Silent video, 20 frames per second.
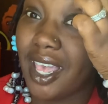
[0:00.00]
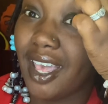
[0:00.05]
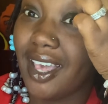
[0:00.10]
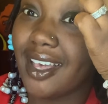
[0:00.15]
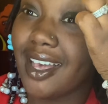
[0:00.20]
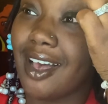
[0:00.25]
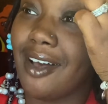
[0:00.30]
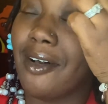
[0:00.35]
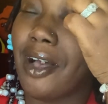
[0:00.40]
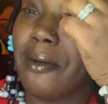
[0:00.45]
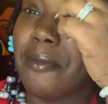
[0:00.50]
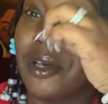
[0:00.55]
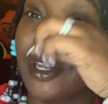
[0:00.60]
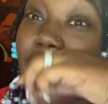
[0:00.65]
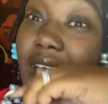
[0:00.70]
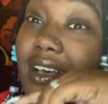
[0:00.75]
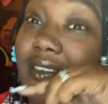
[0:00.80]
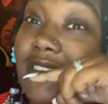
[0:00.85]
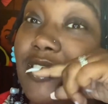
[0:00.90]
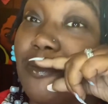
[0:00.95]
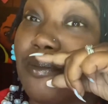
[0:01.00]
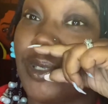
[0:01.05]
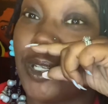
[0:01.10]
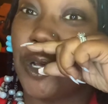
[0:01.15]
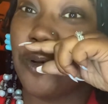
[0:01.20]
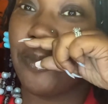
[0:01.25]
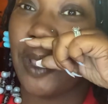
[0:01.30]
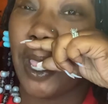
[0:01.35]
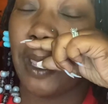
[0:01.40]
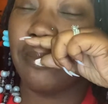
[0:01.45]
oh, I'm going to have some
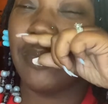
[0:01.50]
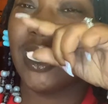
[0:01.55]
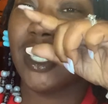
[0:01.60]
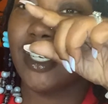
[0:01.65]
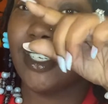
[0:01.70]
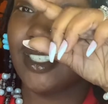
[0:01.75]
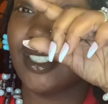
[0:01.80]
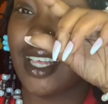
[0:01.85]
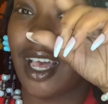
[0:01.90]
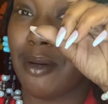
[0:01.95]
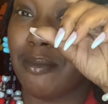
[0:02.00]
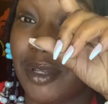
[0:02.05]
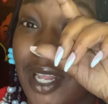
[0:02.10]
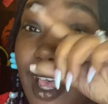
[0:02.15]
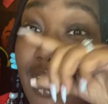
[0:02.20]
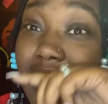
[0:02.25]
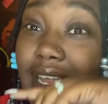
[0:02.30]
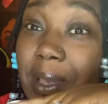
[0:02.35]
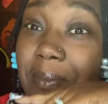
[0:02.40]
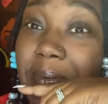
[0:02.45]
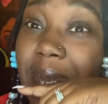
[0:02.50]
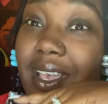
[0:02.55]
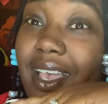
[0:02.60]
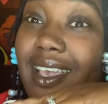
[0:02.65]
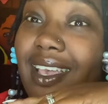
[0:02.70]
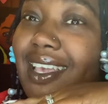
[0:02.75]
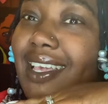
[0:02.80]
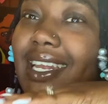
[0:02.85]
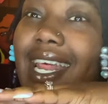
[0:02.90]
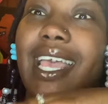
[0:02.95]
blowback because I blocked Nappy
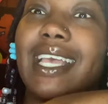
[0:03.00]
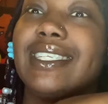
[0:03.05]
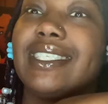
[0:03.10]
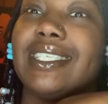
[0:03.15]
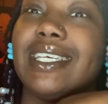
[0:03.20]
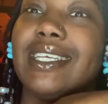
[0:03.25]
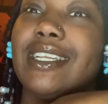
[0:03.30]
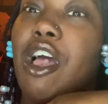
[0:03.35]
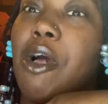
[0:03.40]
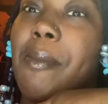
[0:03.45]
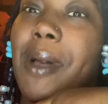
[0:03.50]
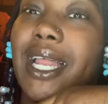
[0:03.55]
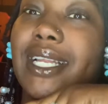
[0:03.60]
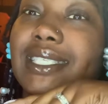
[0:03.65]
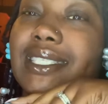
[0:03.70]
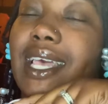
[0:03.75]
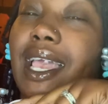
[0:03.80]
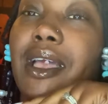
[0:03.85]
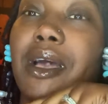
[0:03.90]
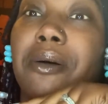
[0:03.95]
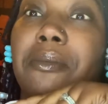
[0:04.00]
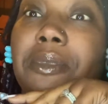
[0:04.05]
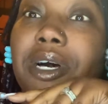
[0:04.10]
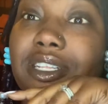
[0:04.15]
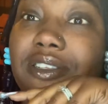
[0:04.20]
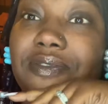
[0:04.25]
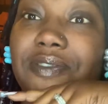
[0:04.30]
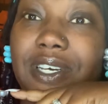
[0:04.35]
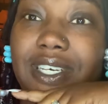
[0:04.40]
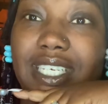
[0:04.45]
Yankee. And I ain't seen nobody say a
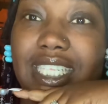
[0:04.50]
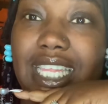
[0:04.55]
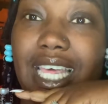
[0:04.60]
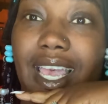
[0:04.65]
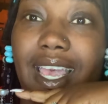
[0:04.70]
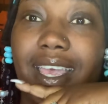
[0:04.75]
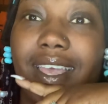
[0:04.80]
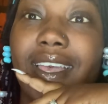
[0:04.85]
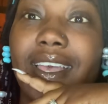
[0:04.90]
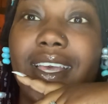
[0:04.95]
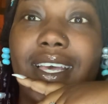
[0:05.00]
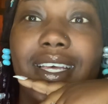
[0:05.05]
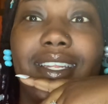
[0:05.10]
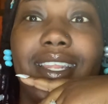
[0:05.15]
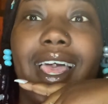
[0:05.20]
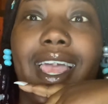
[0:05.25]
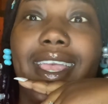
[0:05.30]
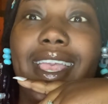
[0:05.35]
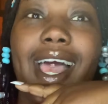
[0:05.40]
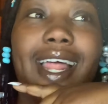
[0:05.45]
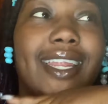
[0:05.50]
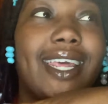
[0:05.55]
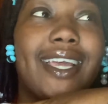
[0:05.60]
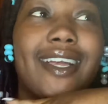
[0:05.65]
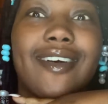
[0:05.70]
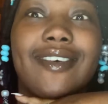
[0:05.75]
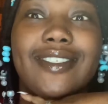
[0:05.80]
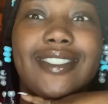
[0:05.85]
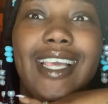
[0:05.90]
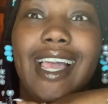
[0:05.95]
motherfucking thing. Like, y'all ain't
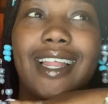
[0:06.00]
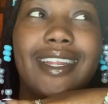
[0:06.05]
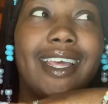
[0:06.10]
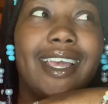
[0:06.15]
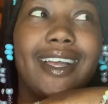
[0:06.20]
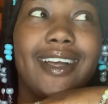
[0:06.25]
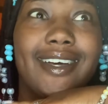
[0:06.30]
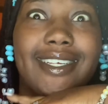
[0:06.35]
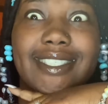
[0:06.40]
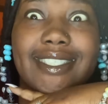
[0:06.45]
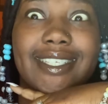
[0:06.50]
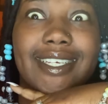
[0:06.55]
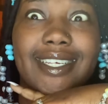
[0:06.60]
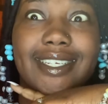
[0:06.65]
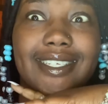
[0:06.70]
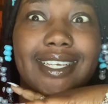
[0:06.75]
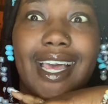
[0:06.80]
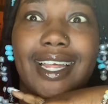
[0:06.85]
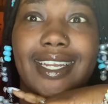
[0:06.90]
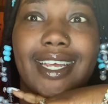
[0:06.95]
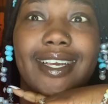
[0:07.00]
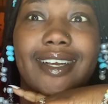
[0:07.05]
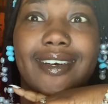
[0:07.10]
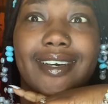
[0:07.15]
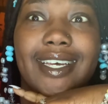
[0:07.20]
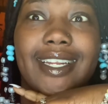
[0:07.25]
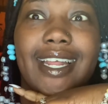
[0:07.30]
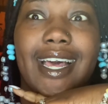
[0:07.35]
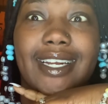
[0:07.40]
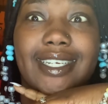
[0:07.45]
go
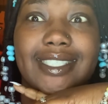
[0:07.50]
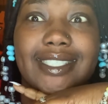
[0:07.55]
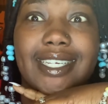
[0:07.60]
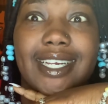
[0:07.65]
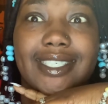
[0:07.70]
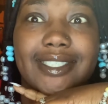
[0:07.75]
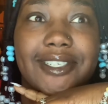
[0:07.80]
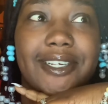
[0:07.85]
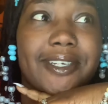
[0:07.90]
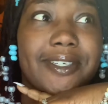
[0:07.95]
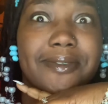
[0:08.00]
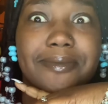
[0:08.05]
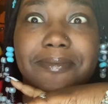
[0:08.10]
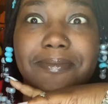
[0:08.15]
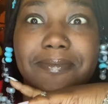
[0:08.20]
acknowledge that shit.